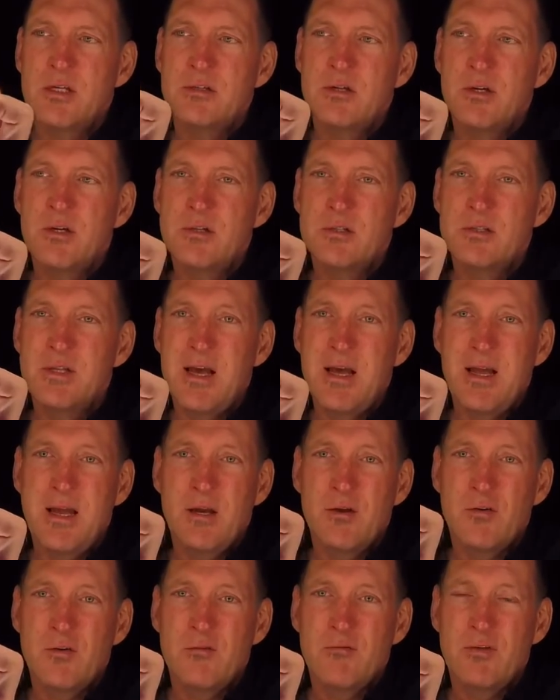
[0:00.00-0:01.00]
So here's that
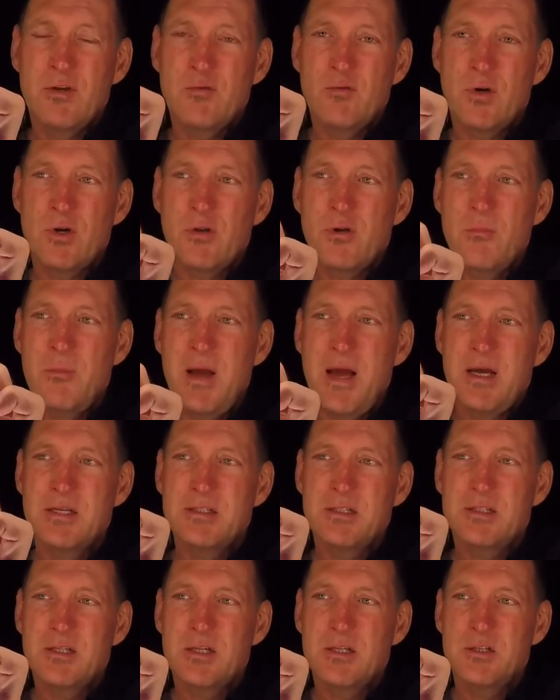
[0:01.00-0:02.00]
interventricular mass.
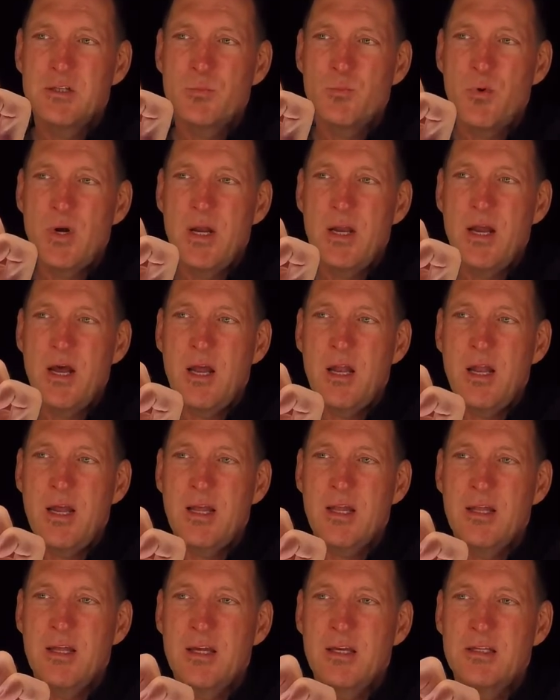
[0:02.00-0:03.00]
It's going to spread down
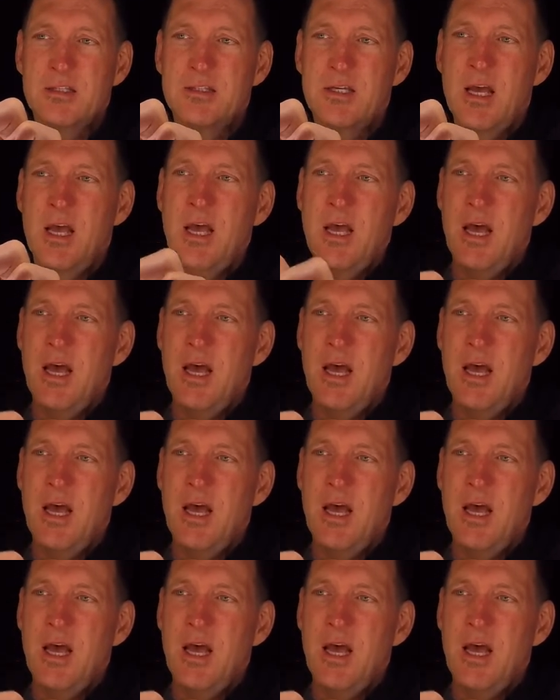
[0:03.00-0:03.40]
like this.